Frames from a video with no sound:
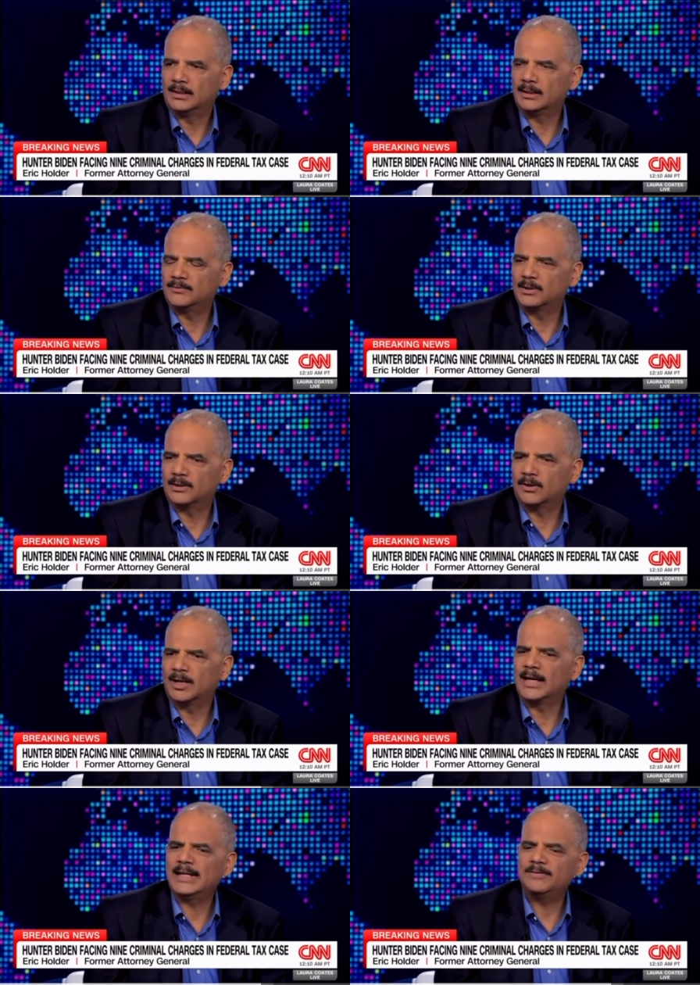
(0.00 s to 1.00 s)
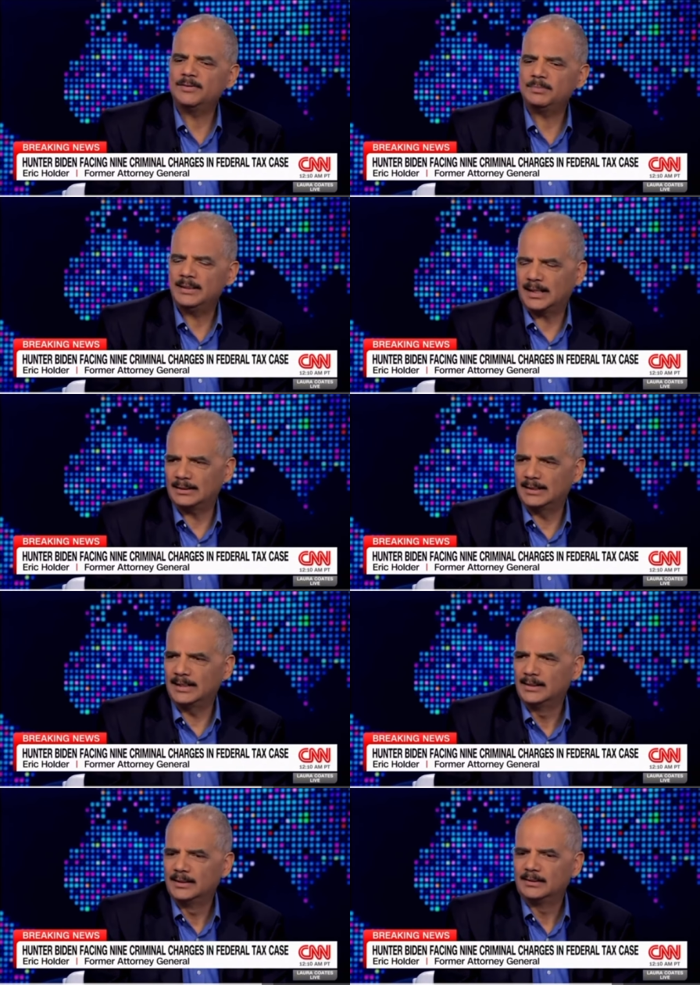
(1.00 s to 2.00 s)
of the law, and even beyond
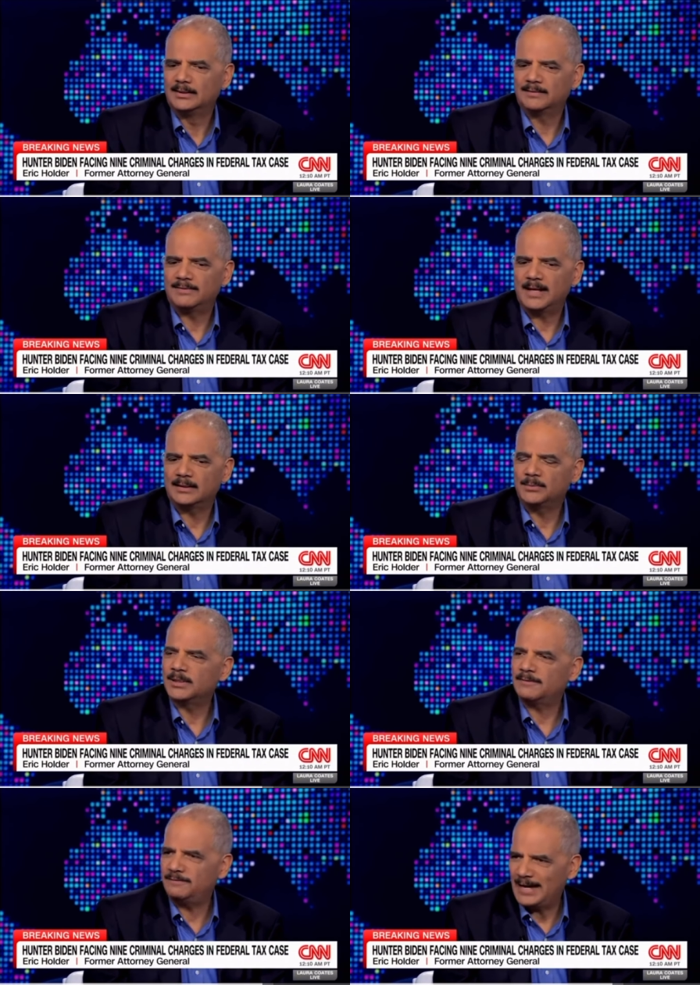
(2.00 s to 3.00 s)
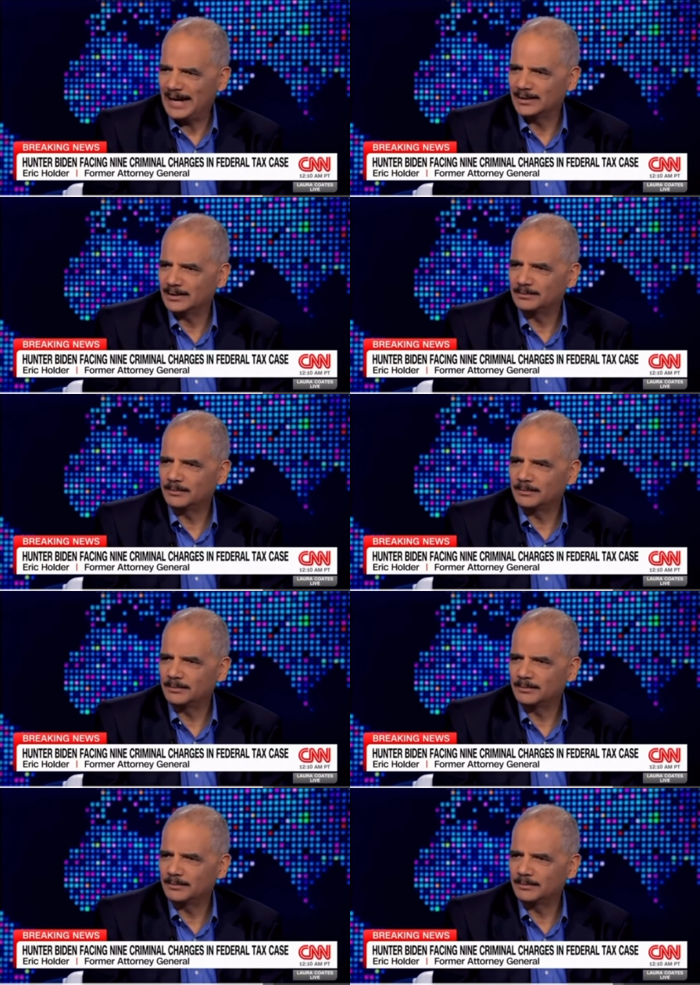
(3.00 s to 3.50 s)
that, the fact, the mere fact